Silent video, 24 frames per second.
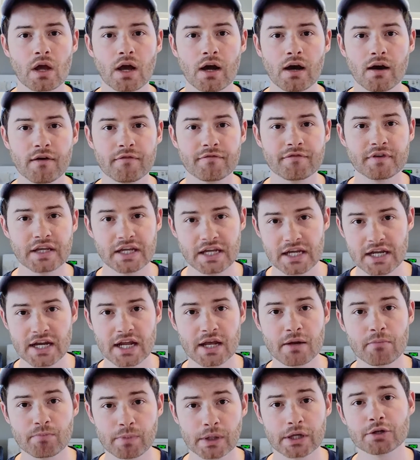of
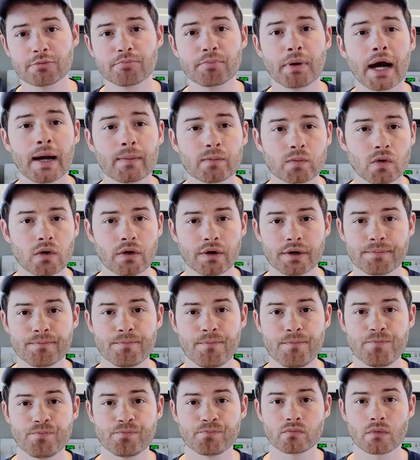eating buttered popcorn
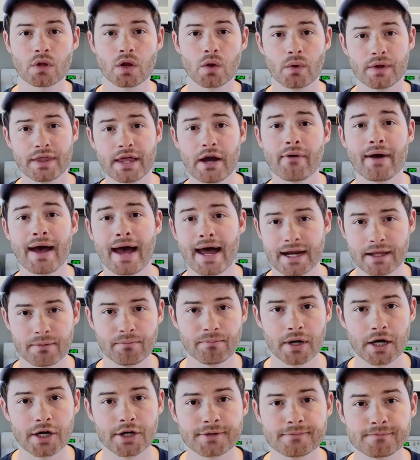without adding
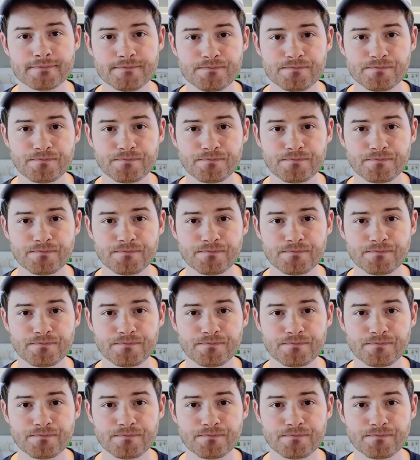butter.